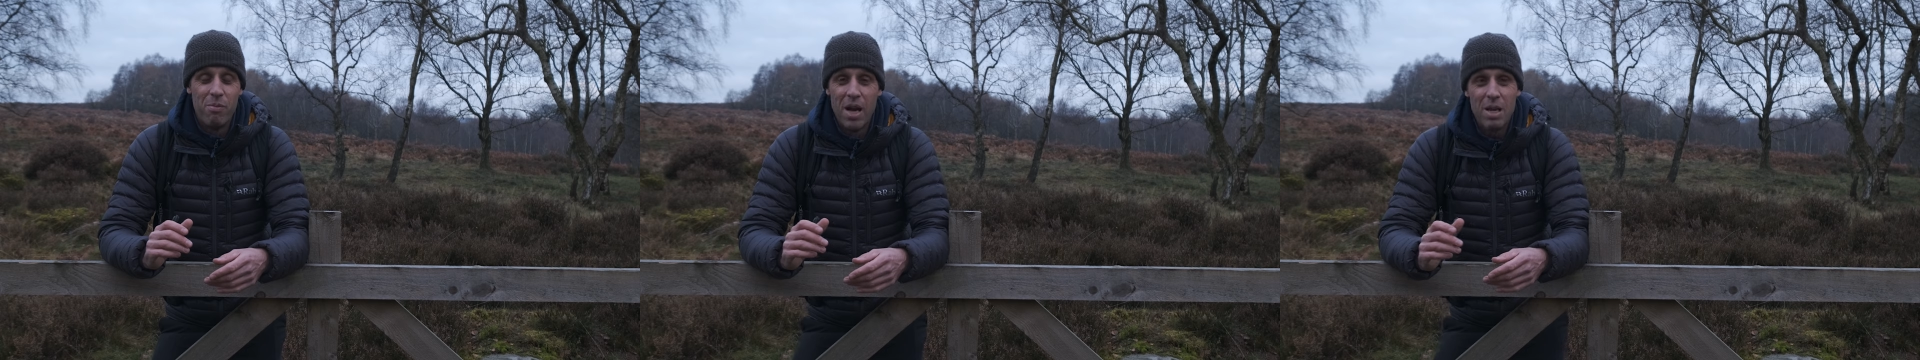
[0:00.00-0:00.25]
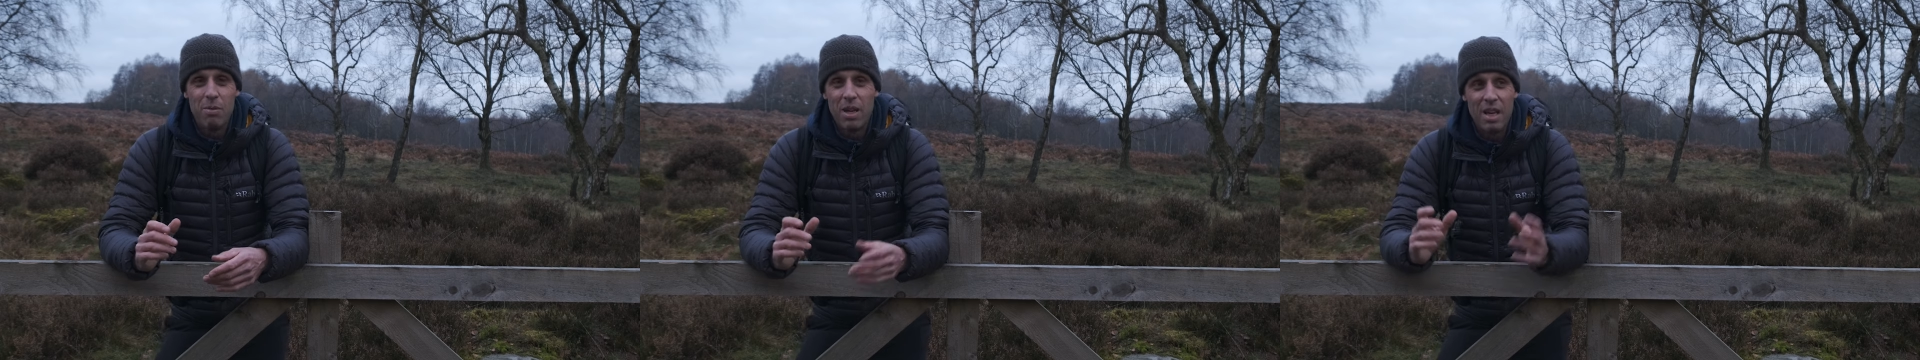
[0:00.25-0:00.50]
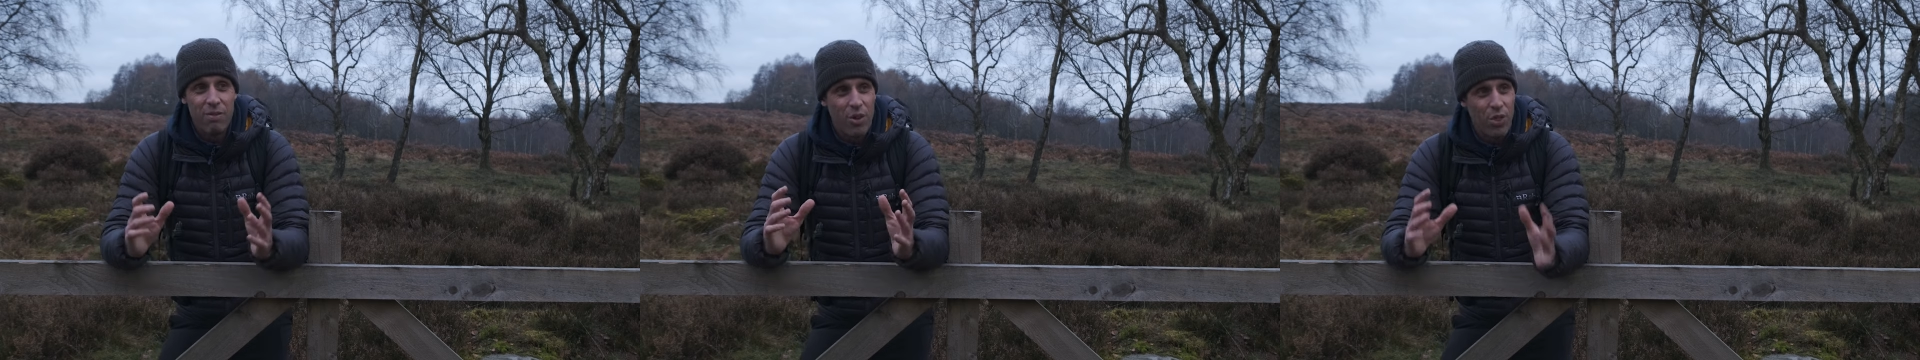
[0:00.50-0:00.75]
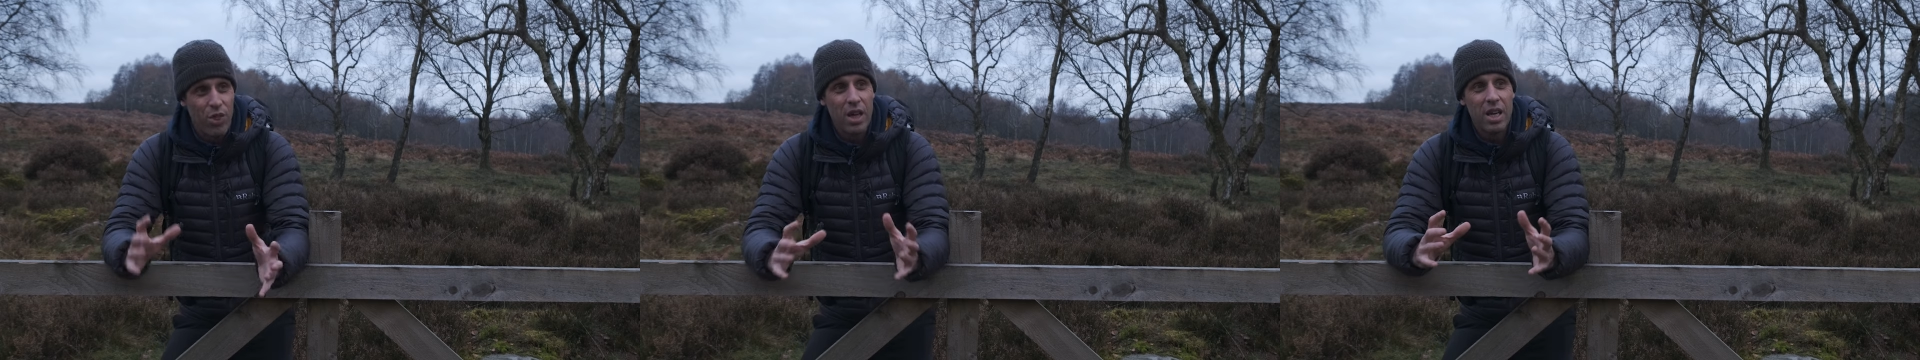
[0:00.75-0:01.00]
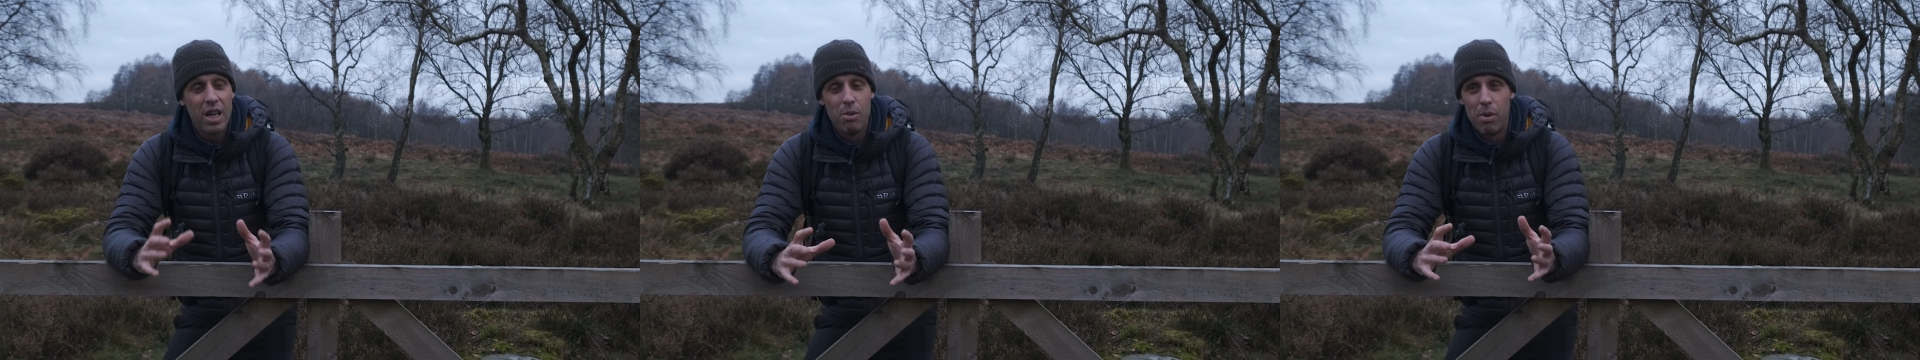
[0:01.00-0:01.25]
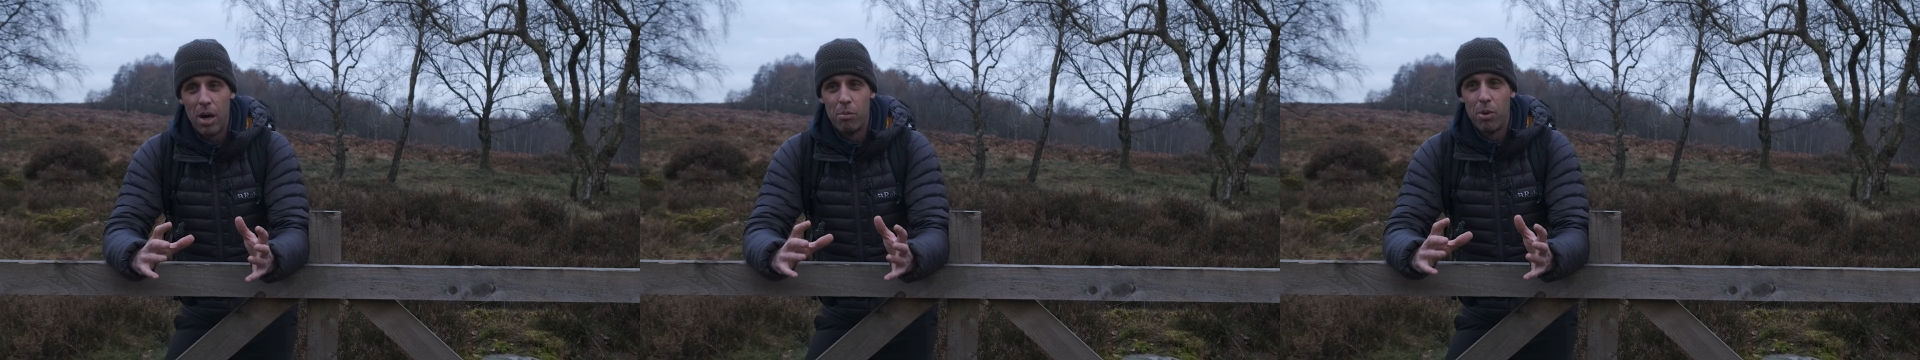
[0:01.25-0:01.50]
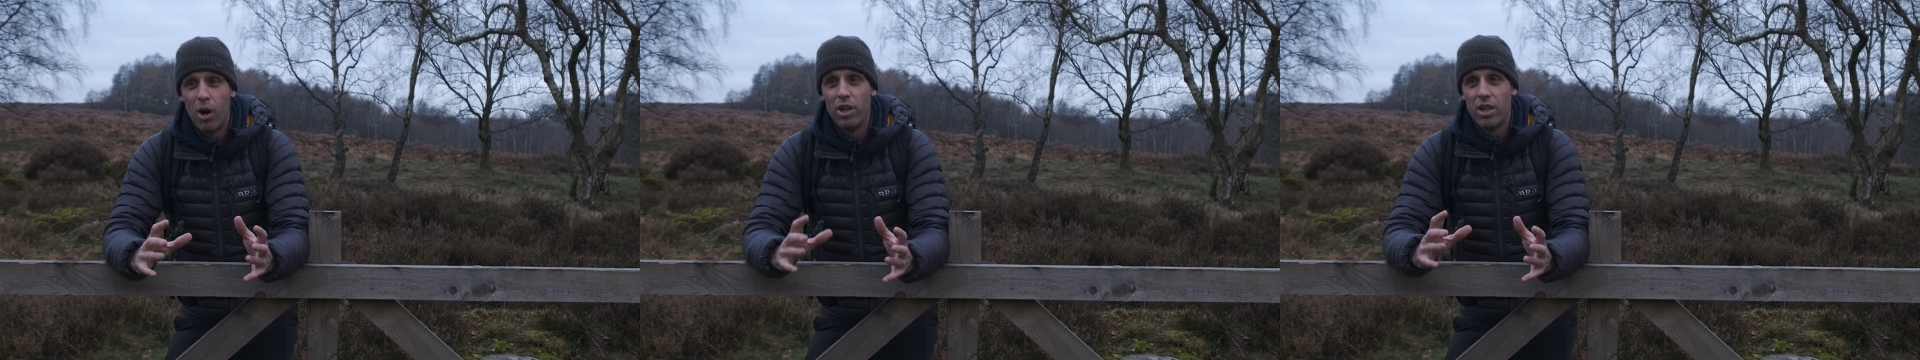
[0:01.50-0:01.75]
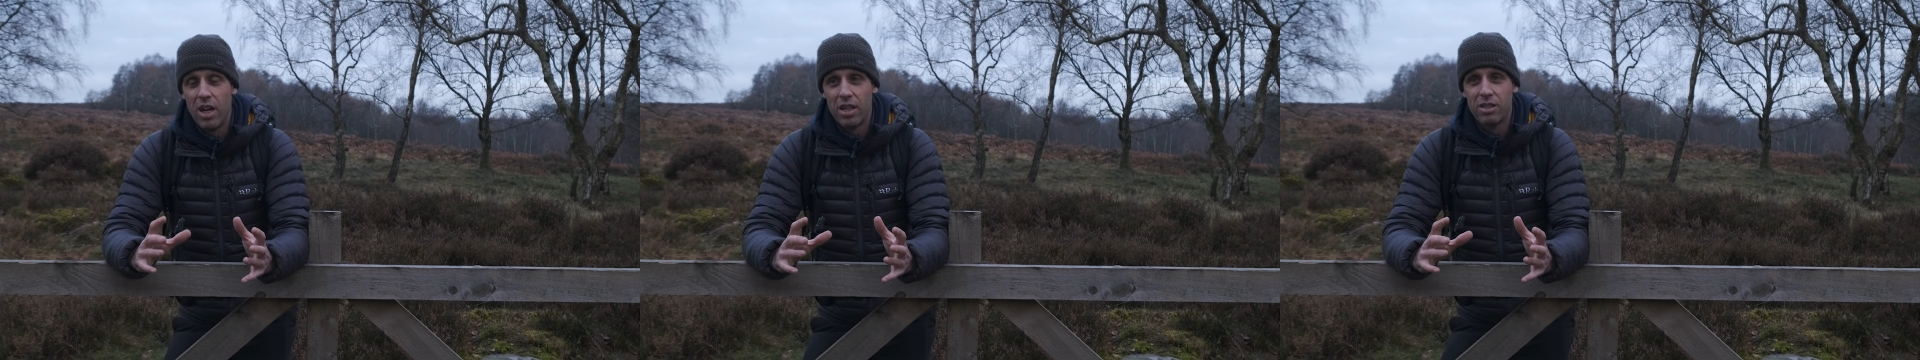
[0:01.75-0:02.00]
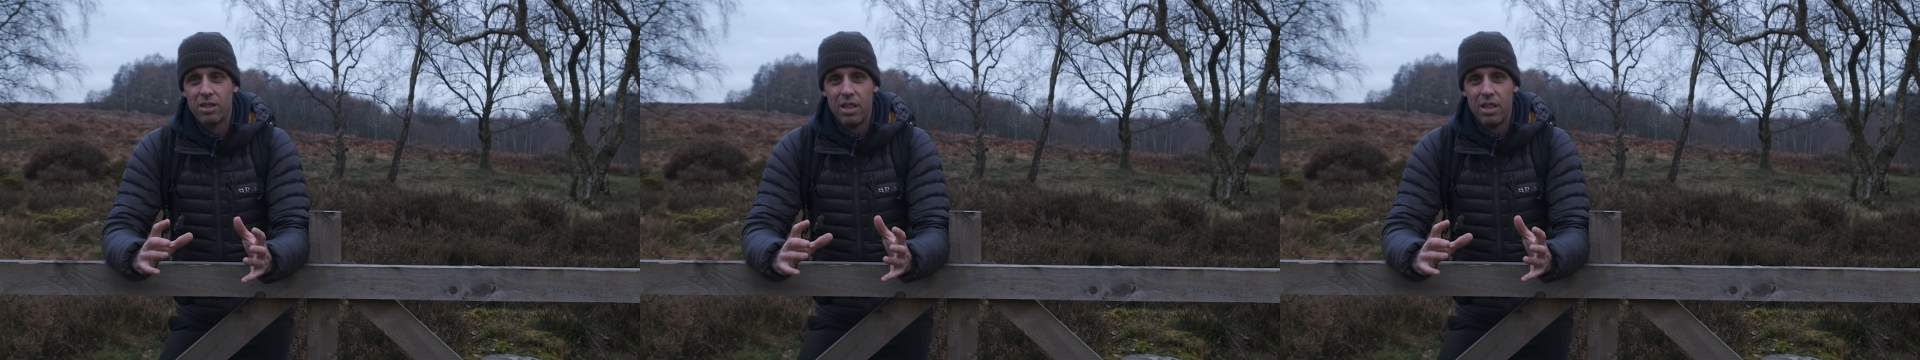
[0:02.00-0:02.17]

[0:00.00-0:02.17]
maybe if you're thinking about buying an X